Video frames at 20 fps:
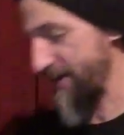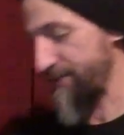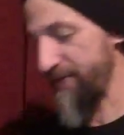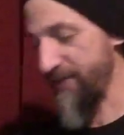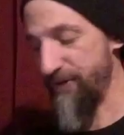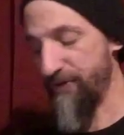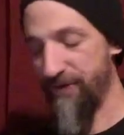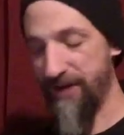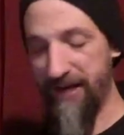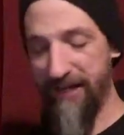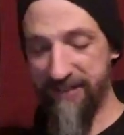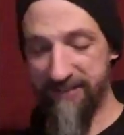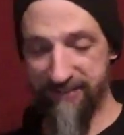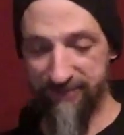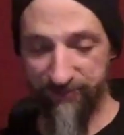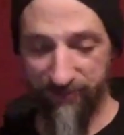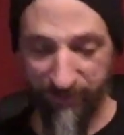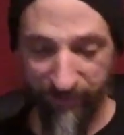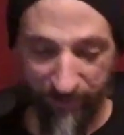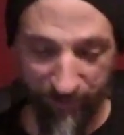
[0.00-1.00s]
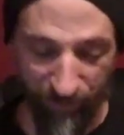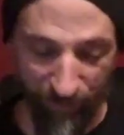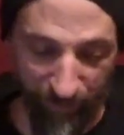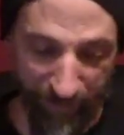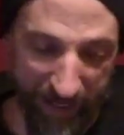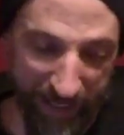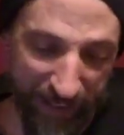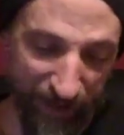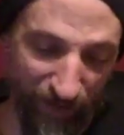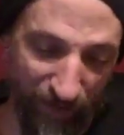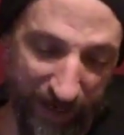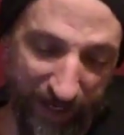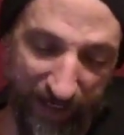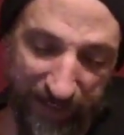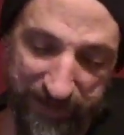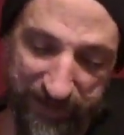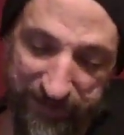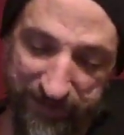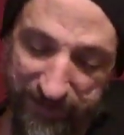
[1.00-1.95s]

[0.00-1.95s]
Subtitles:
to be a way. We'll make a way.